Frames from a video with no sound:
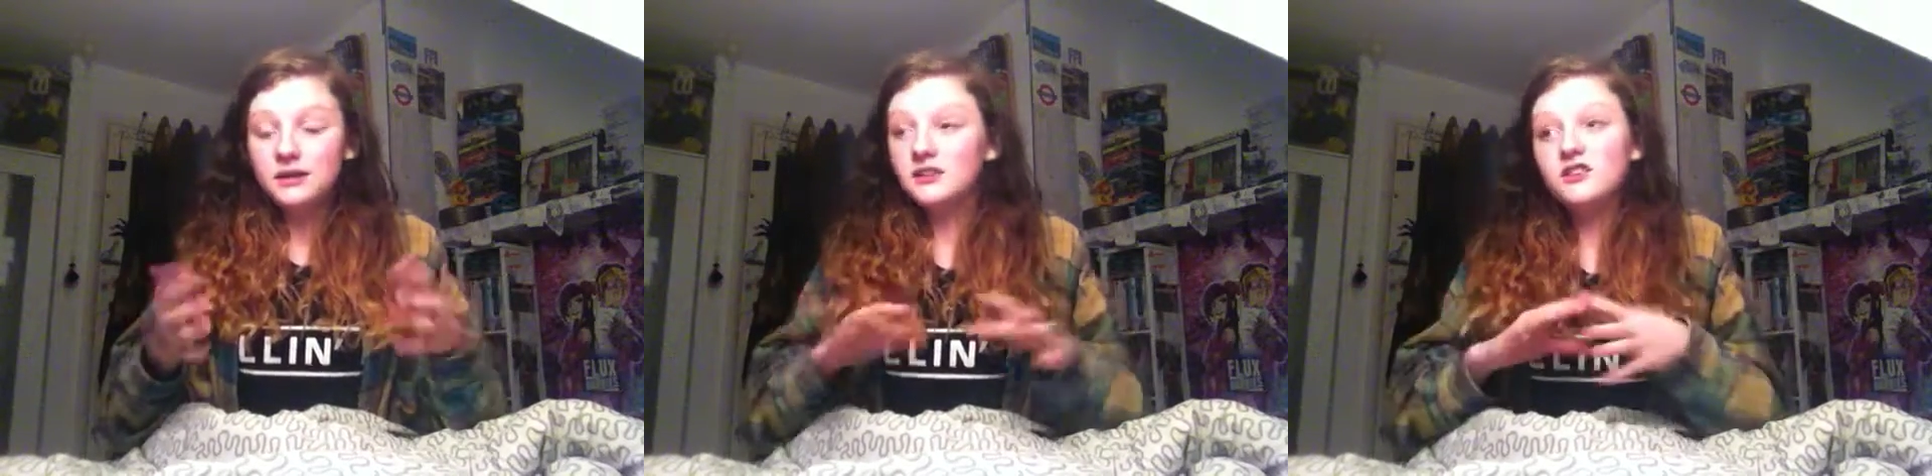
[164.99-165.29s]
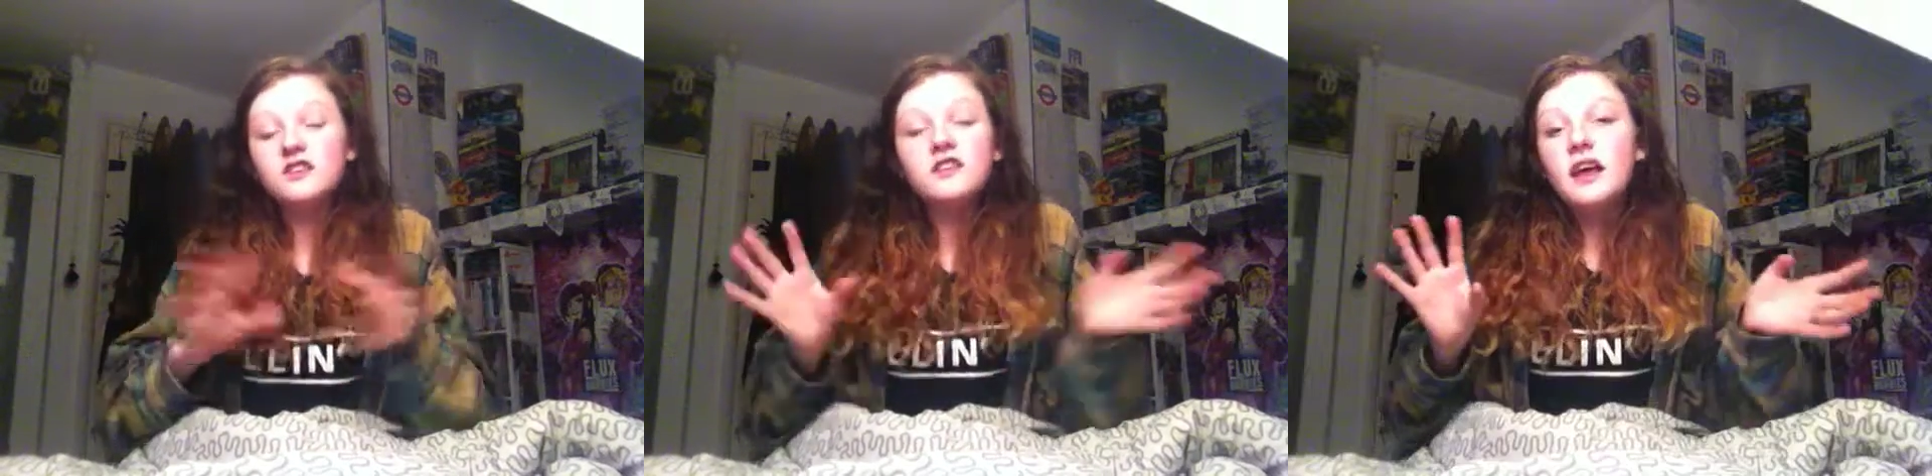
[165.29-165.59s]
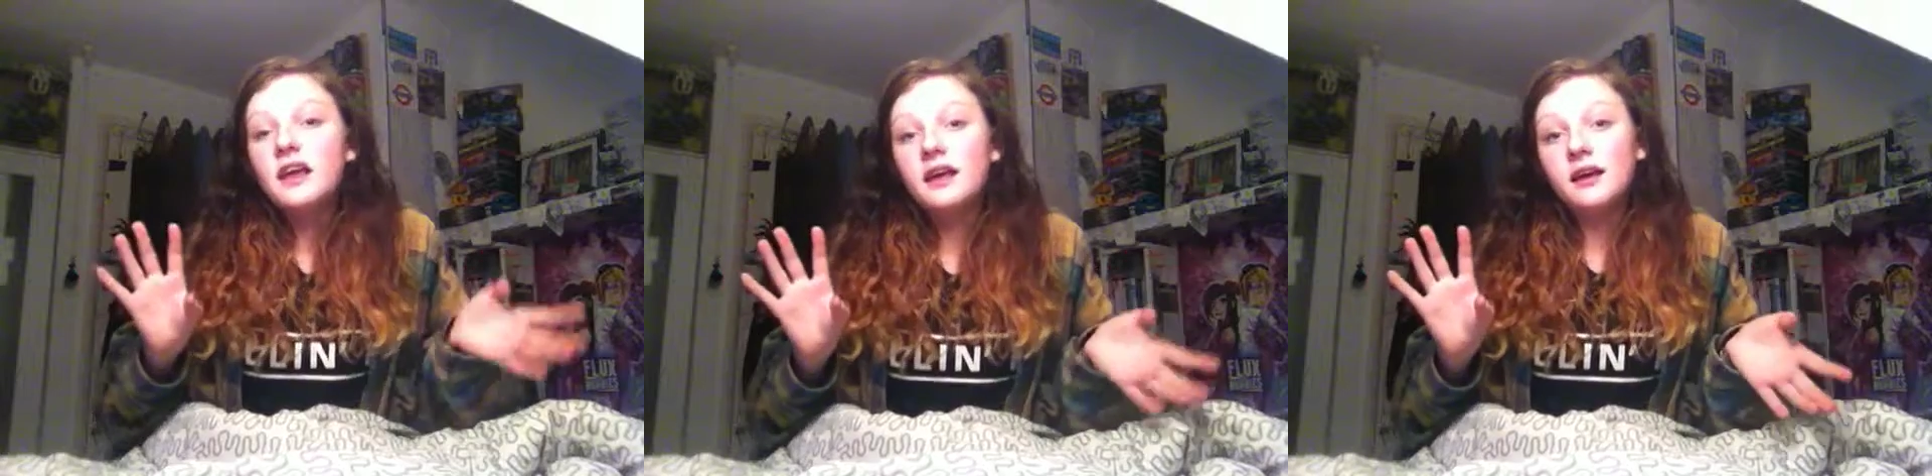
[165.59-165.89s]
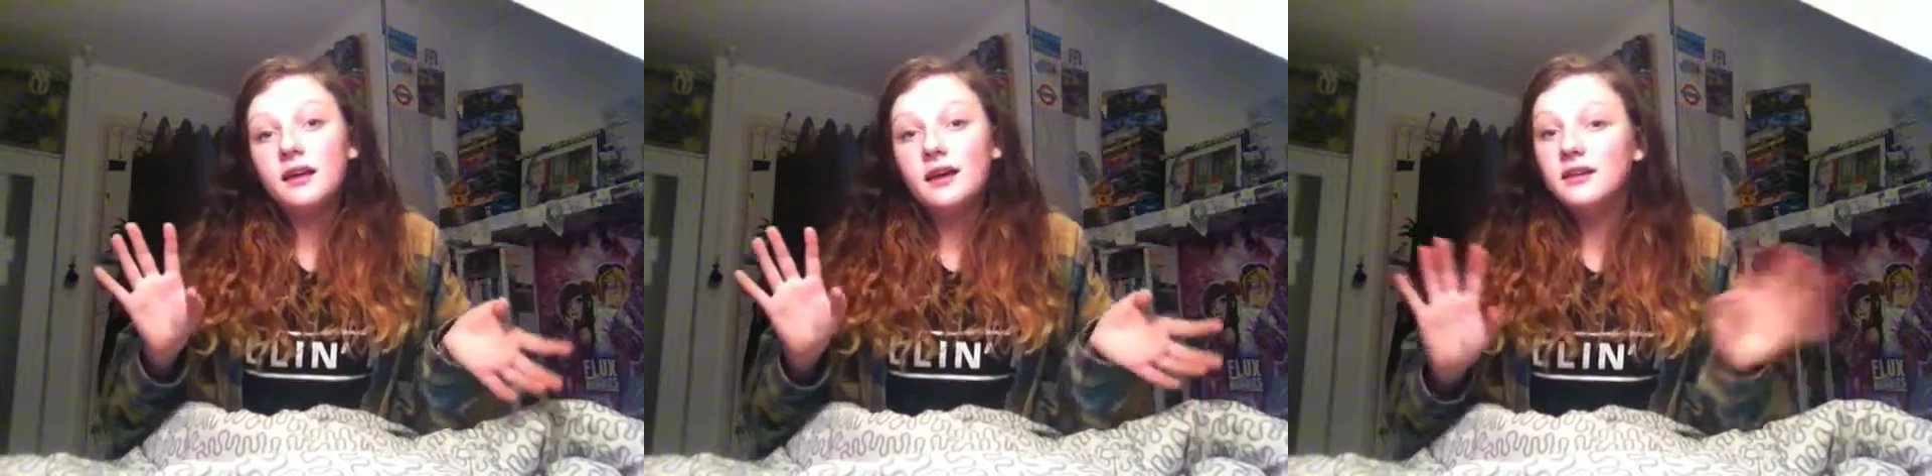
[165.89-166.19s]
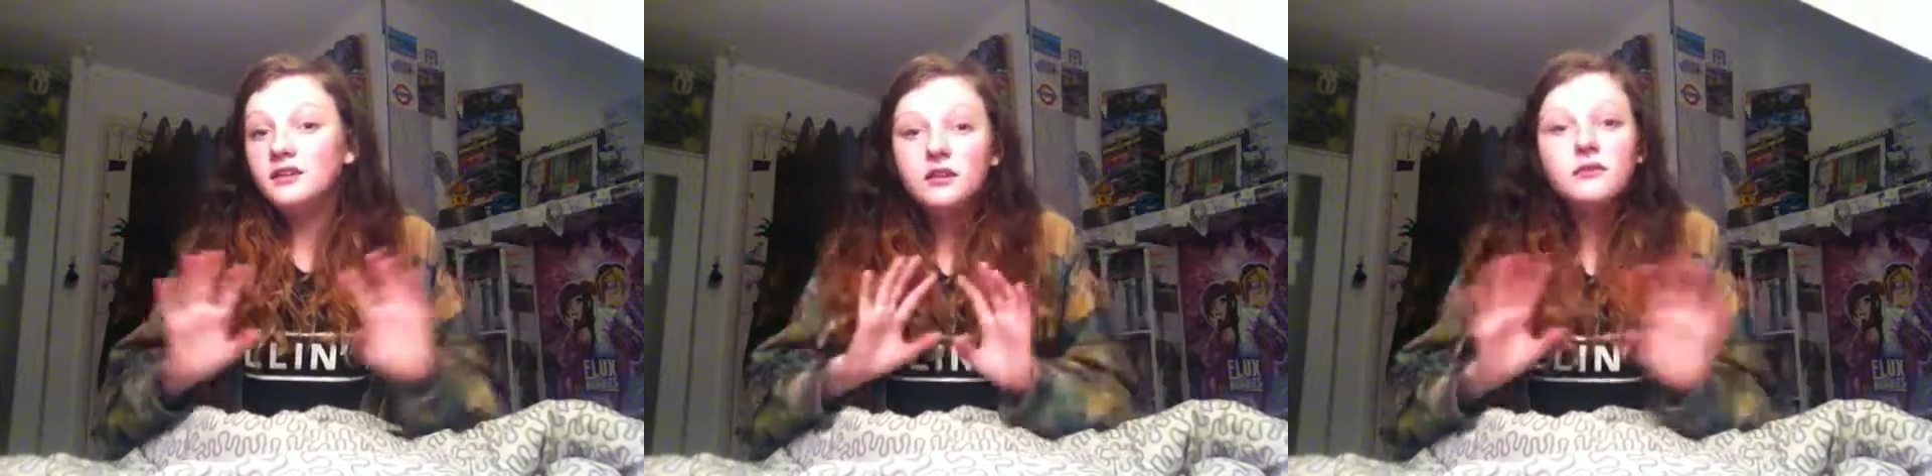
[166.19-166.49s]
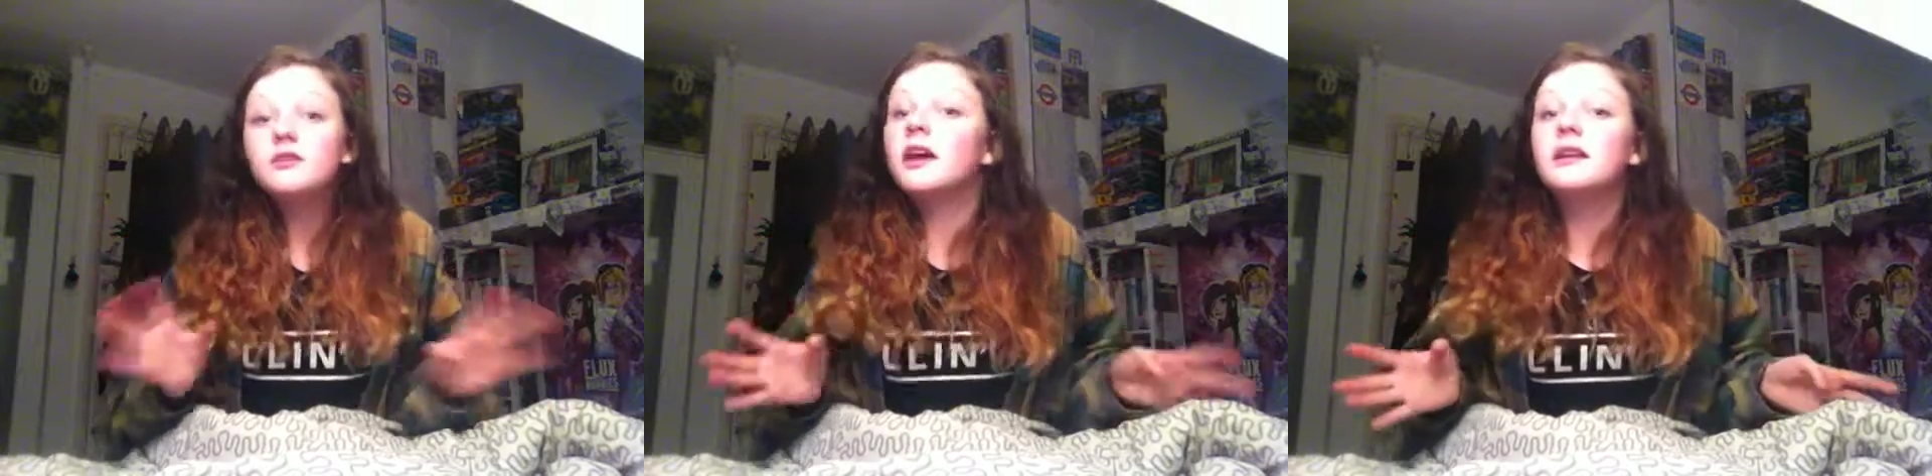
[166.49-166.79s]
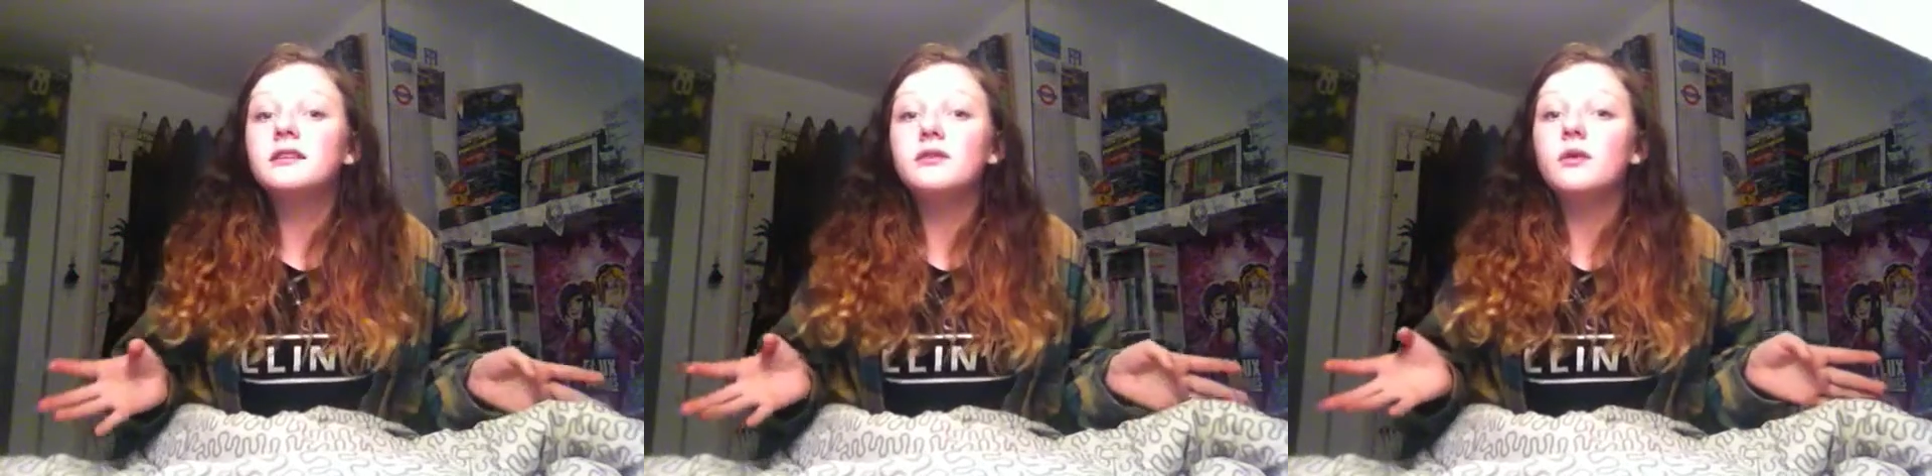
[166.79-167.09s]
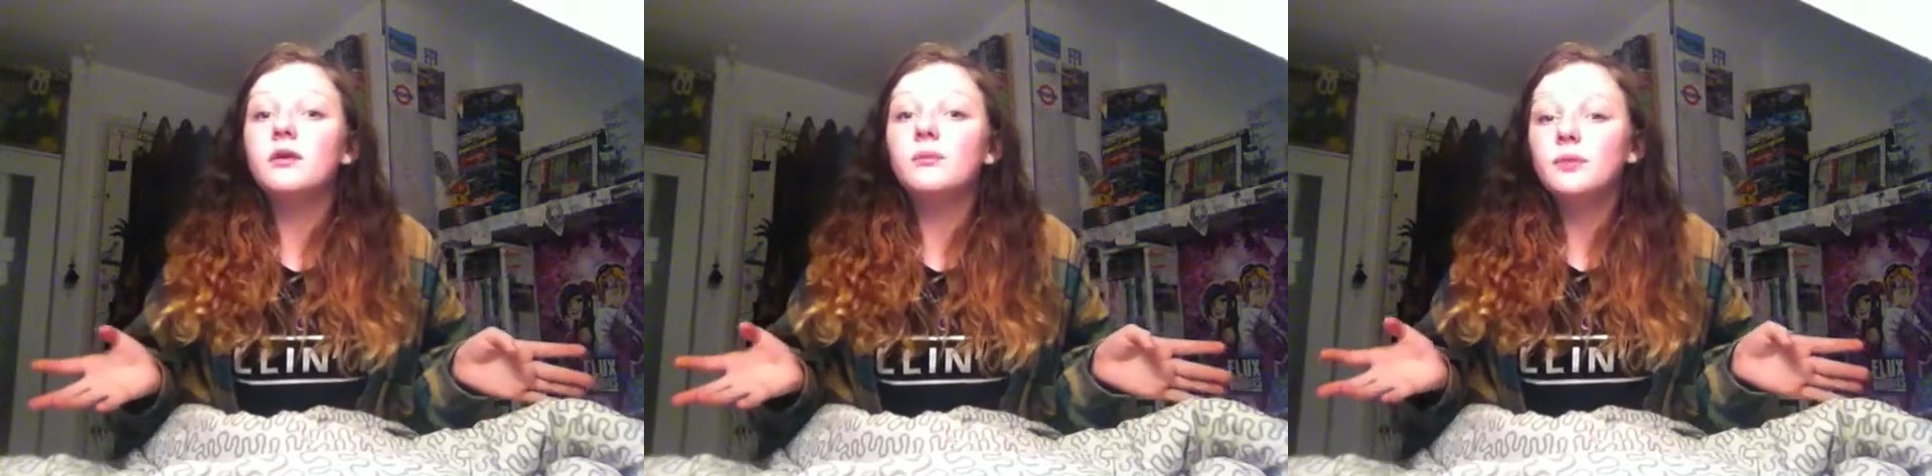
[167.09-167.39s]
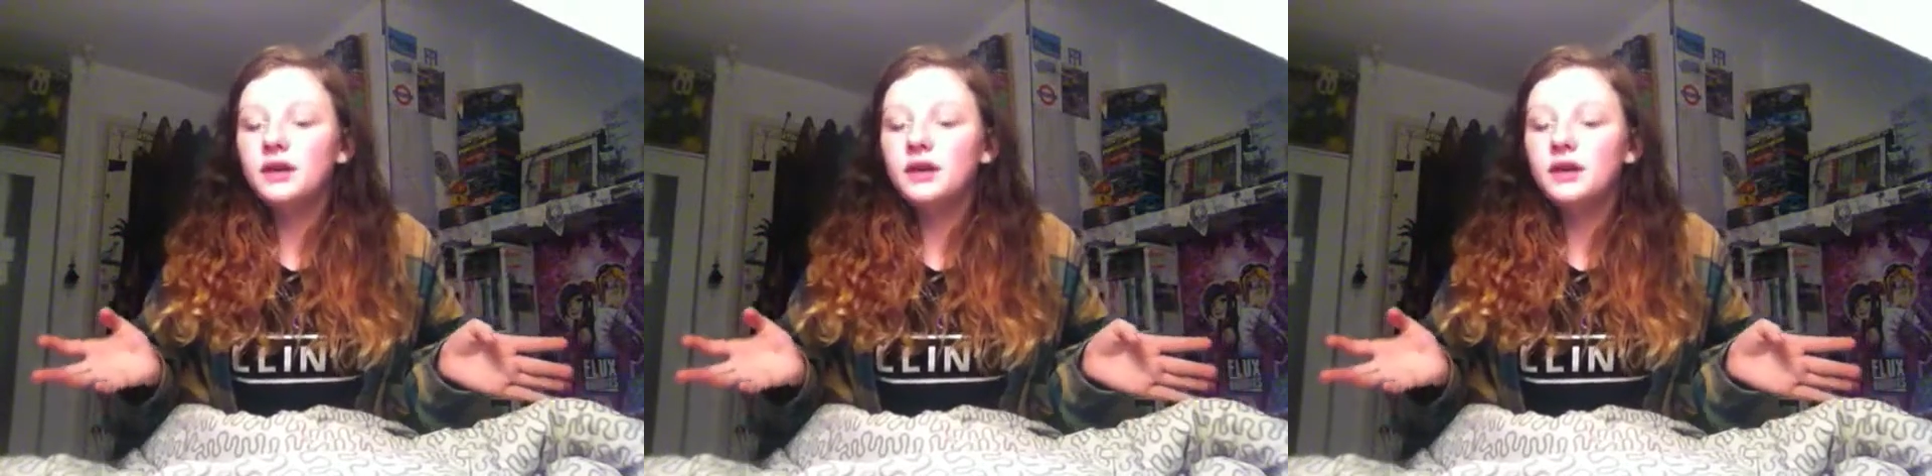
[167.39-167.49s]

You just take it, and you don't tell anyone